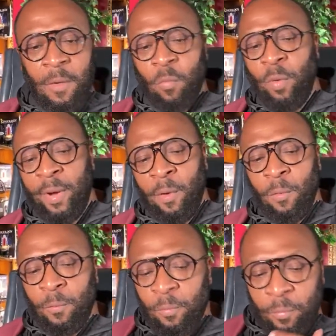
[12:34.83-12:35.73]

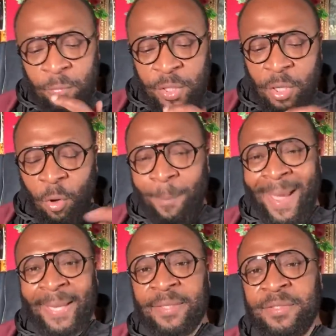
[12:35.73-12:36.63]
Well, when you go
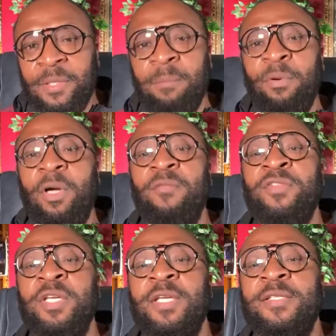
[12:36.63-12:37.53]
back into the book of
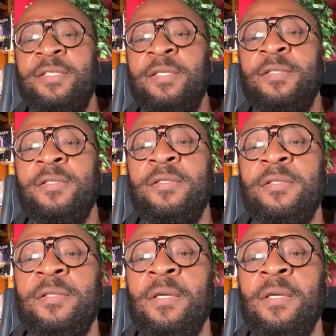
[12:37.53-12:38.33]
Genesis,